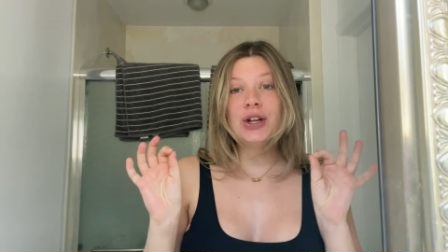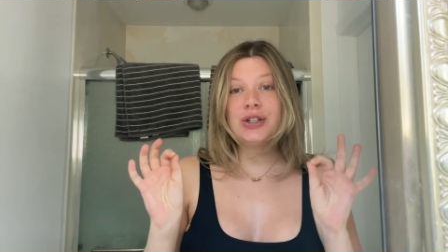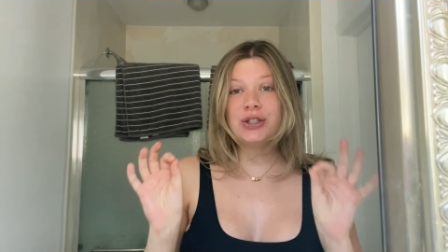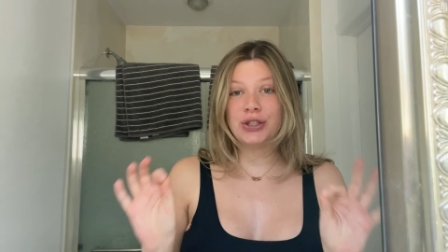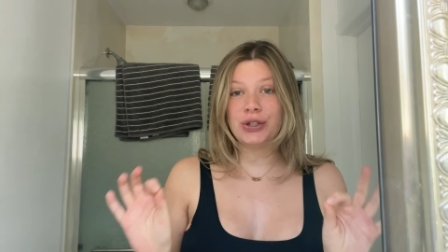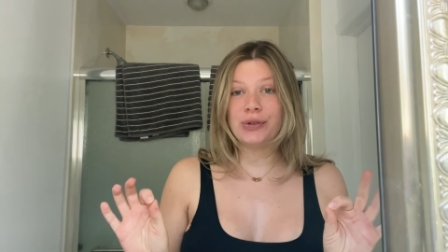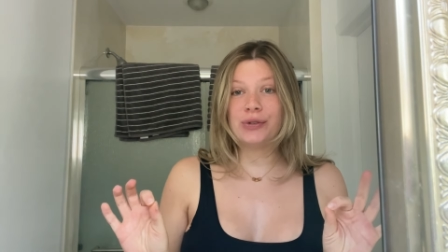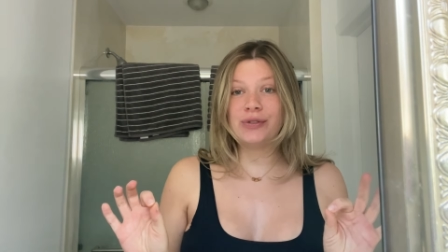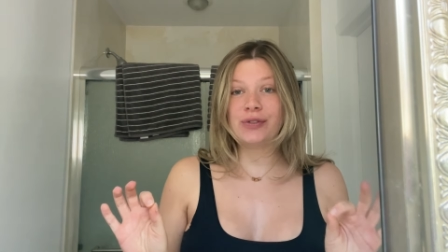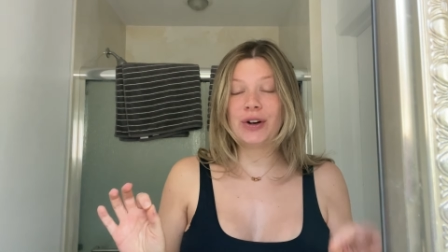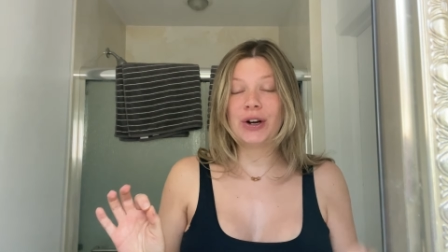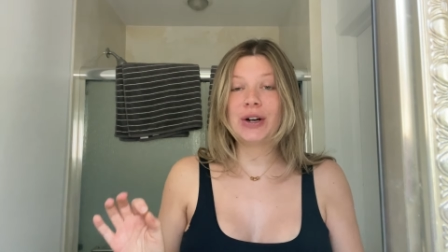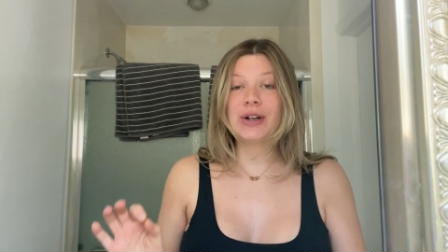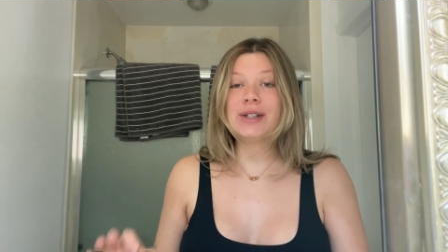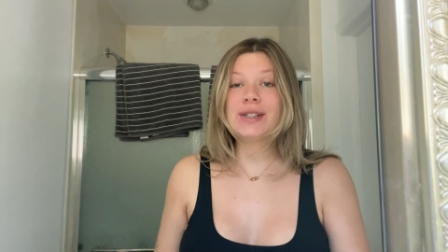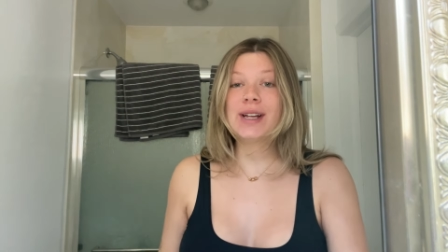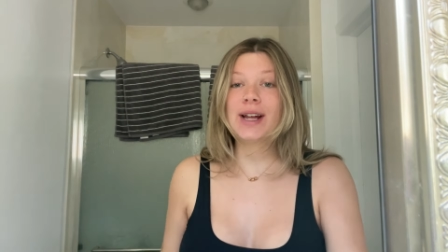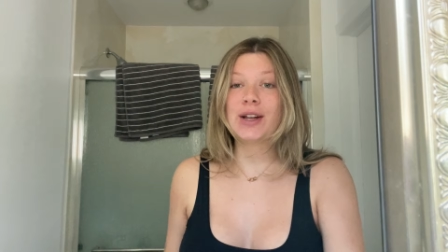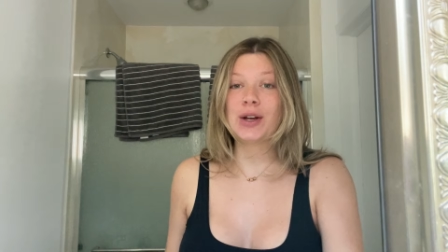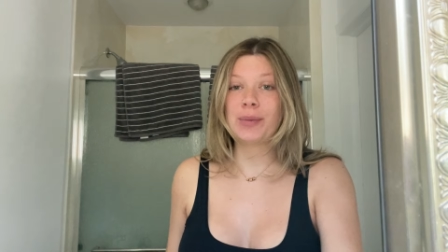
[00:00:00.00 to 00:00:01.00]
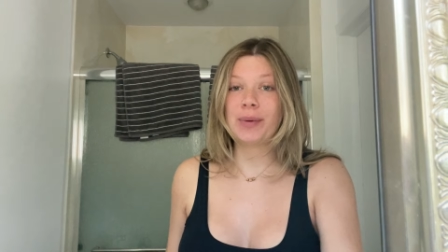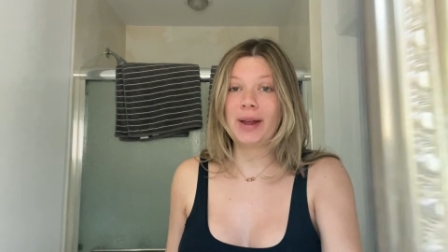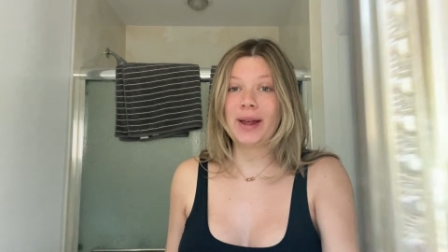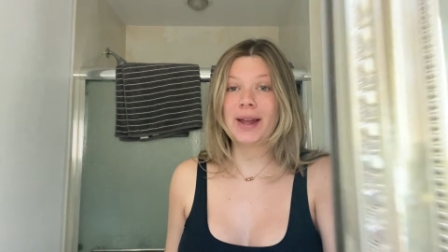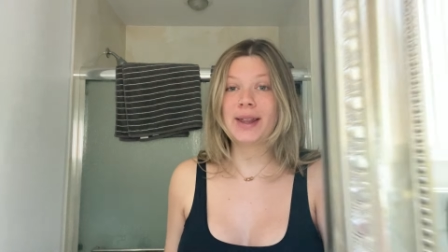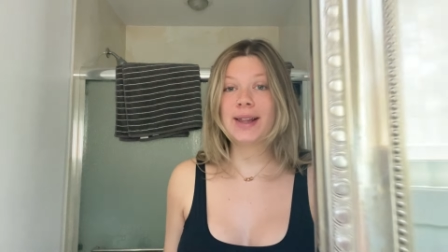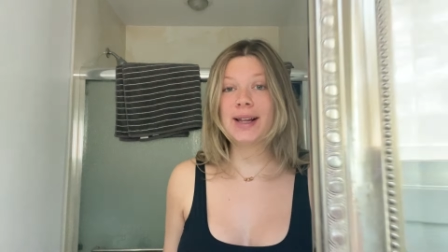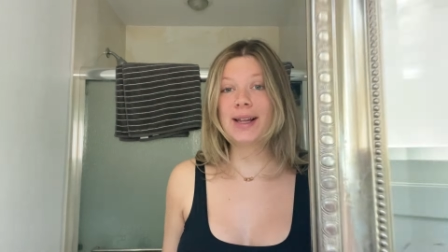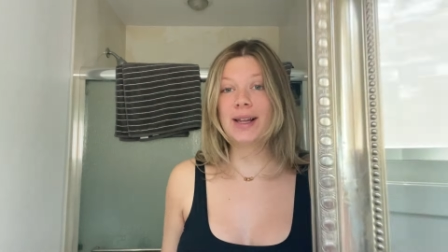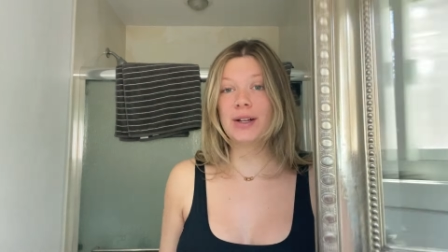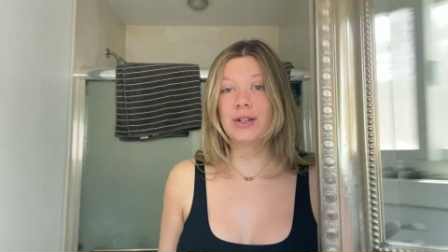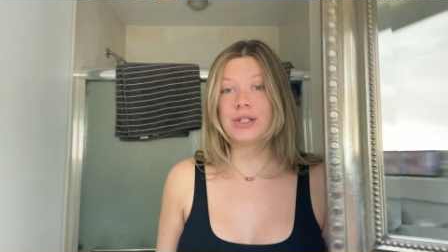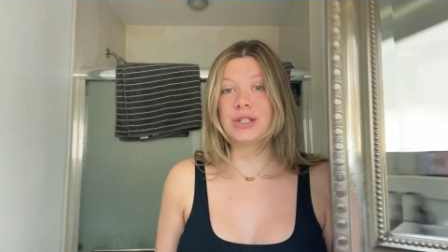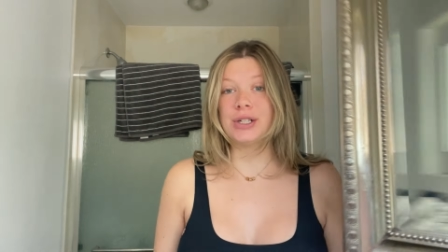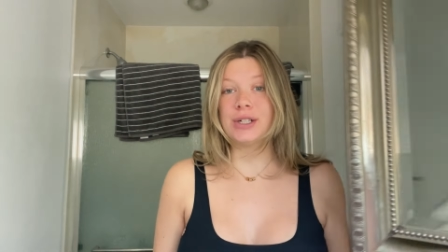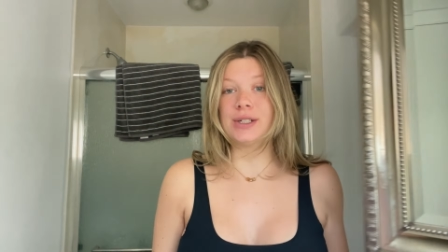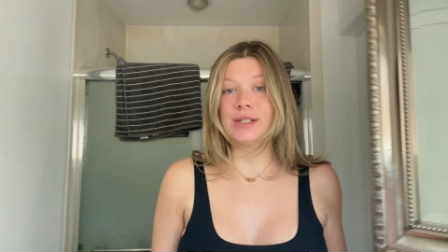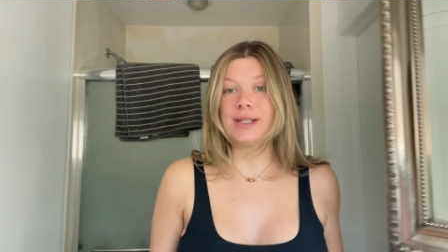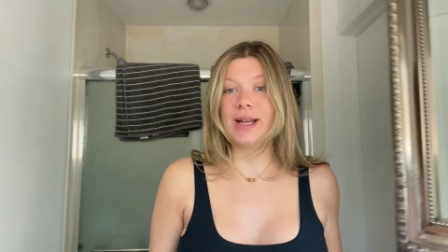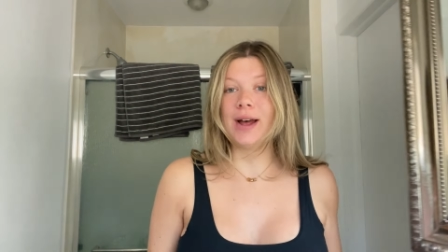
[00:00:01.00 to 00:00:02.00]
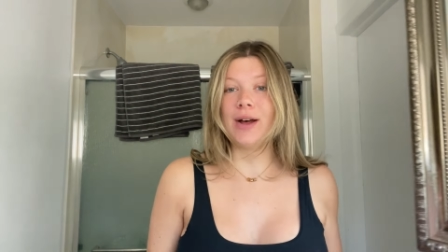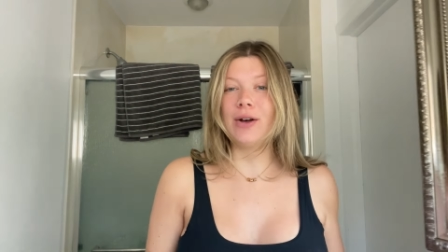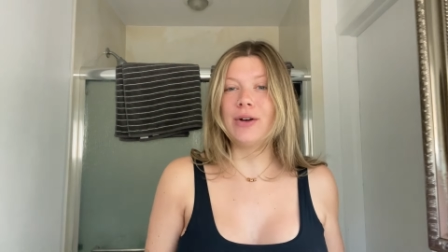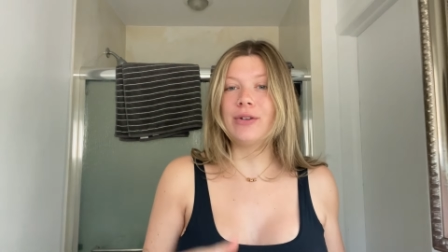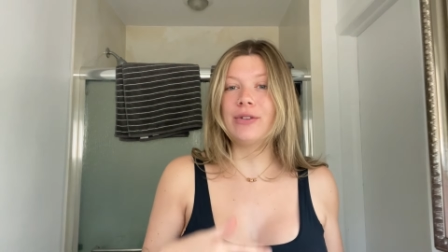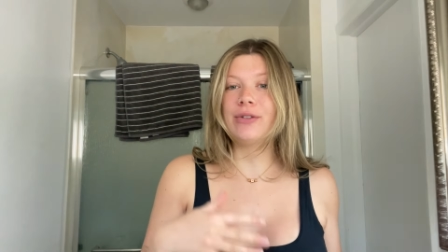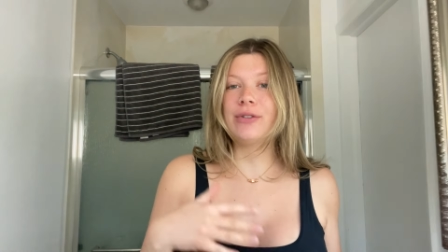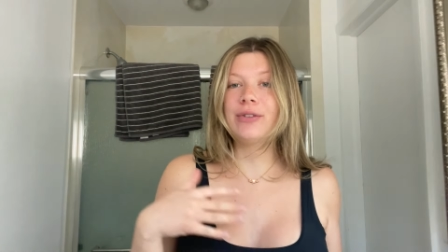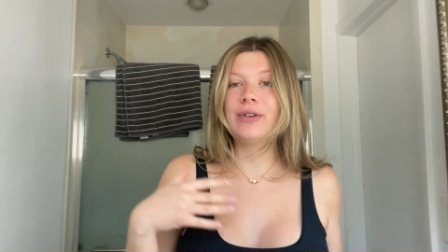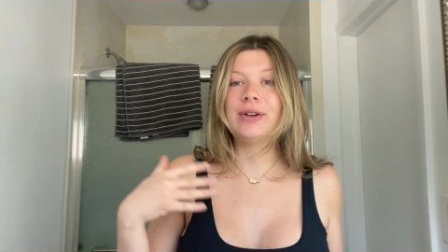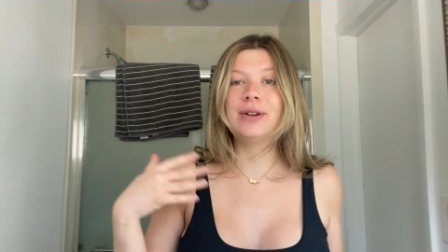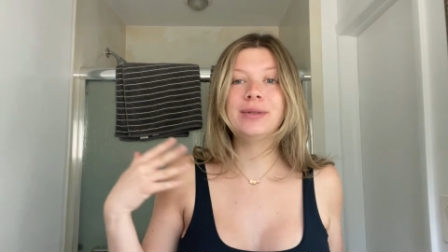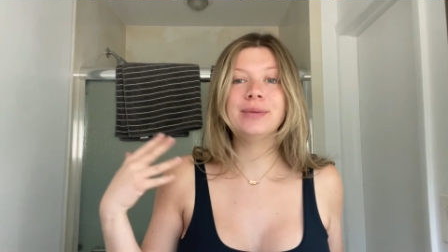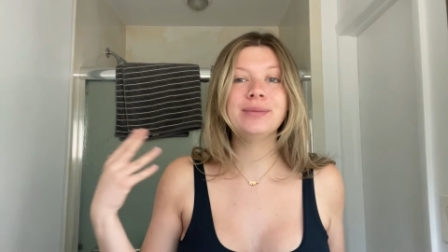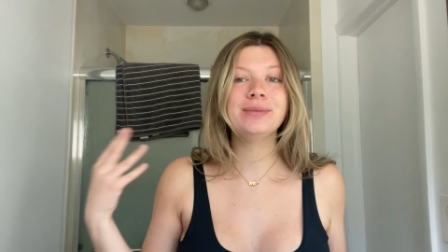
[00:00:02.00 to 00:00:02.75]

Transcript: June 1st, and you're probably thinking to yourself,